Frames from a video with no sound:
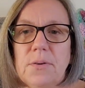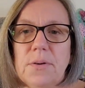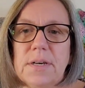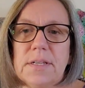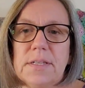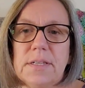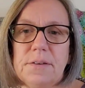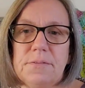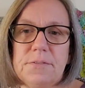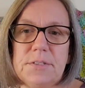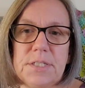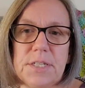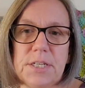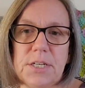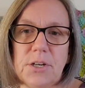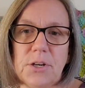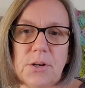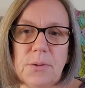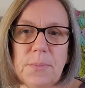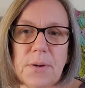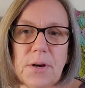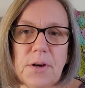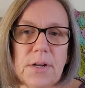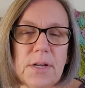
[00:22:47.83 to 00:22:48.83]
I'd love to hear
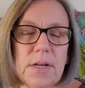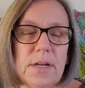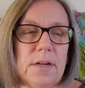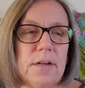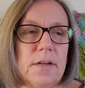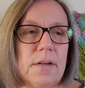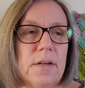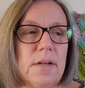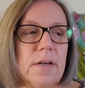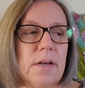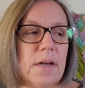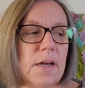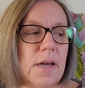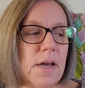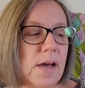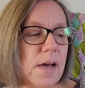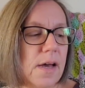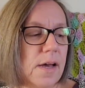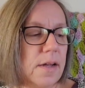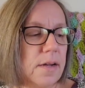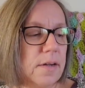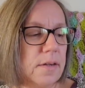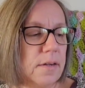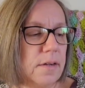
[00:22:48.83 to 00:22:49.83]
about it.
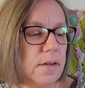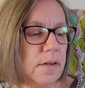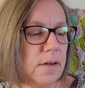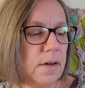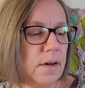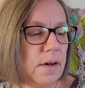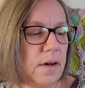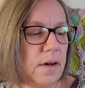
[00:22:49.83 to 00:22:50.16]
And